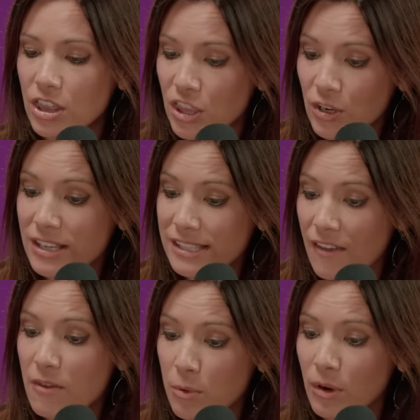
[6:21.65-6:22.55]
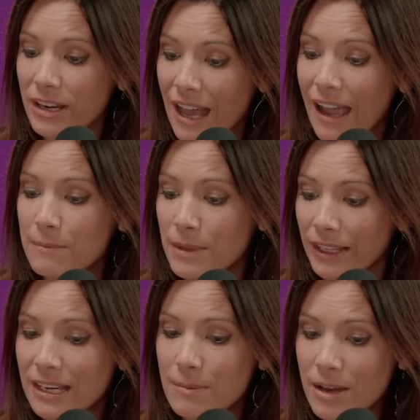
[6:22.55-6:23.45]
37.9
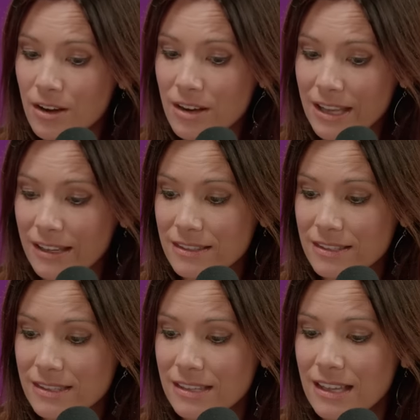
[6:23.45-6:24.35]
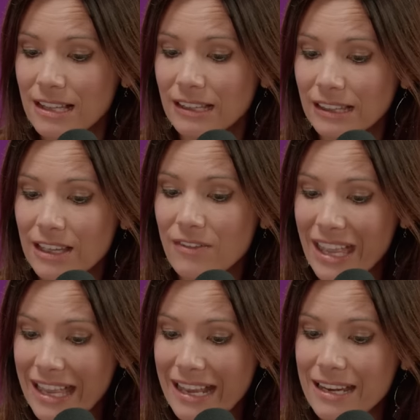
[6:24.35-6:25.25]
million Americans live
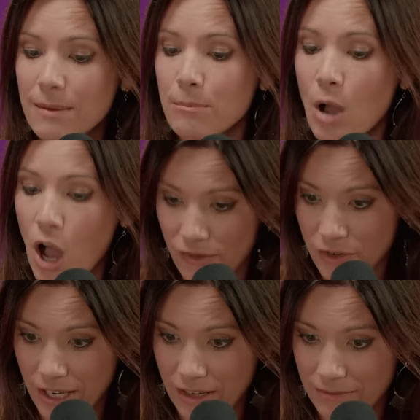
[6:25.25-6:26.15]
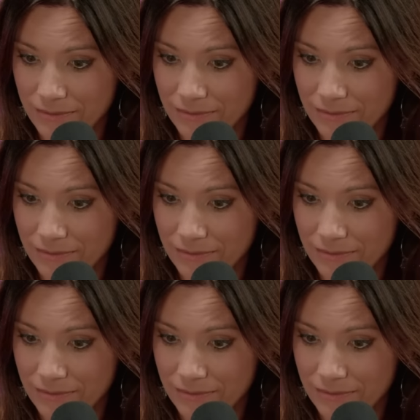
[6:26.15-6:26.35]
in poverty.